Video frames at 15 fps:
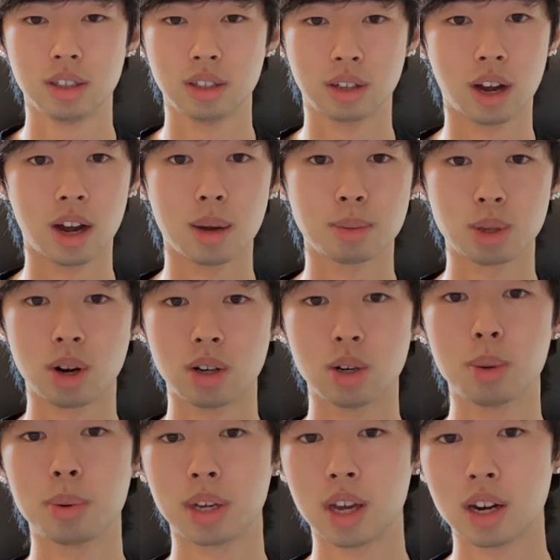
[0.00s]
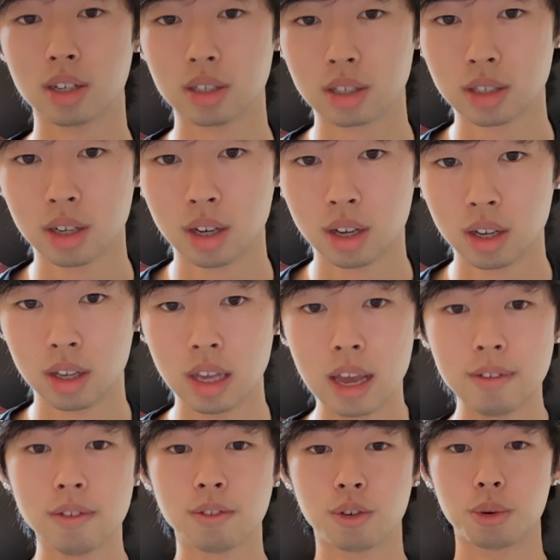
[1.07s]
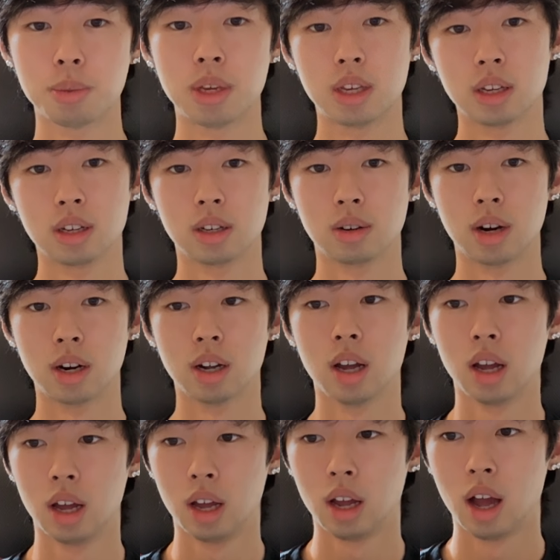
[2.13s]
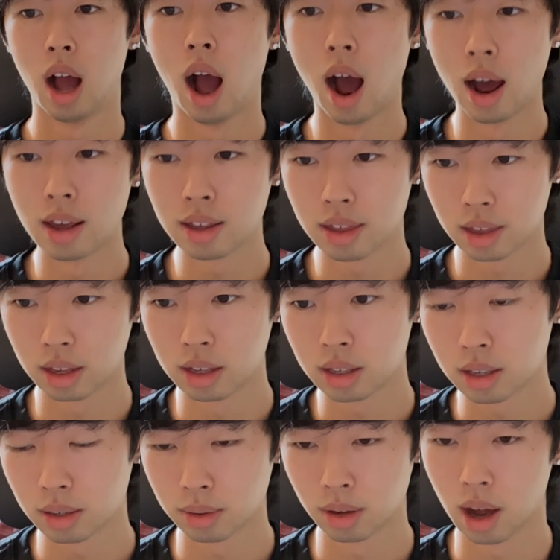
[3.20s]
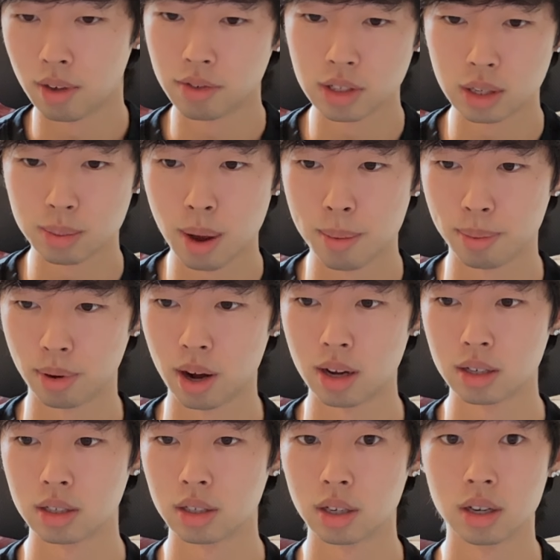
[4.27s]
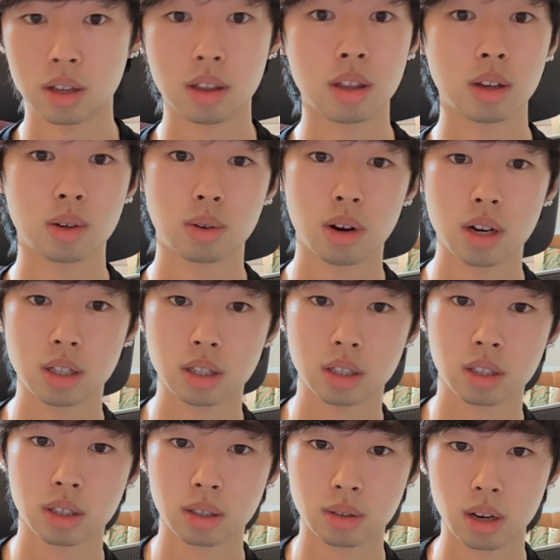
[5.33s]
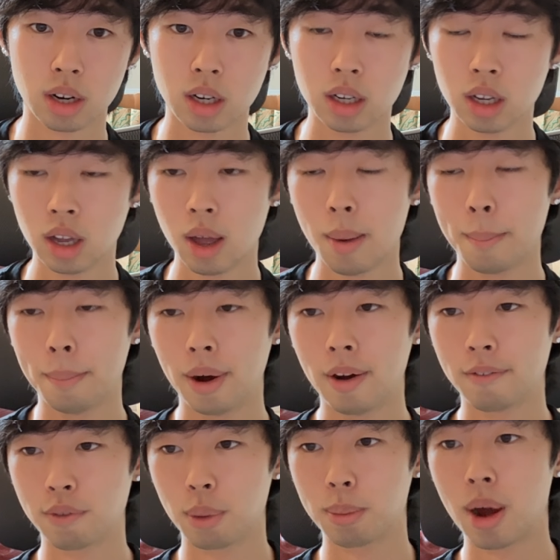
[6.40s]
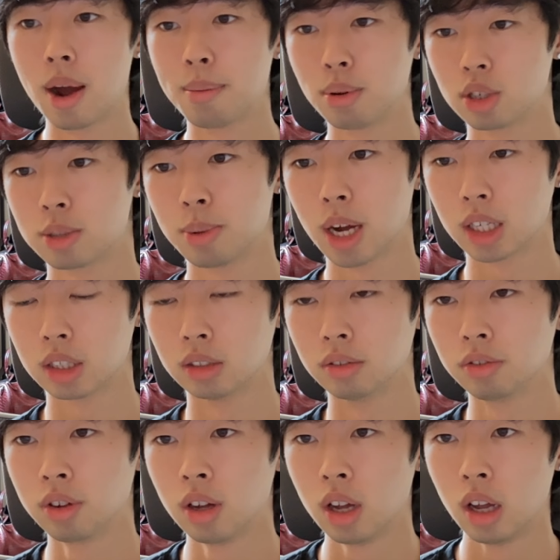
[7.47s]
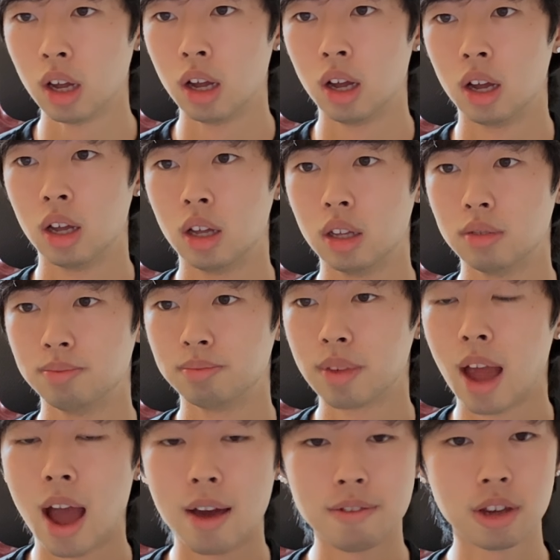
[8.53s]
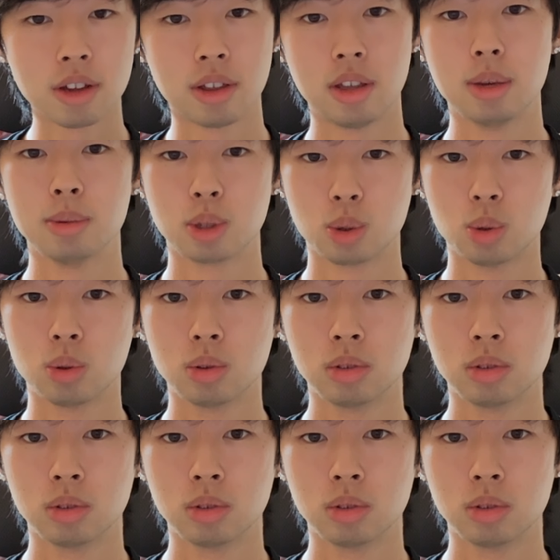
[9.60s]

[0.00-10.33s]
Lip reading: Okay, I'm sorry, nobody cares. Even for me, right? I think obviously my brand isn't anything crazy, right? But from my perspective, having a theme is cool.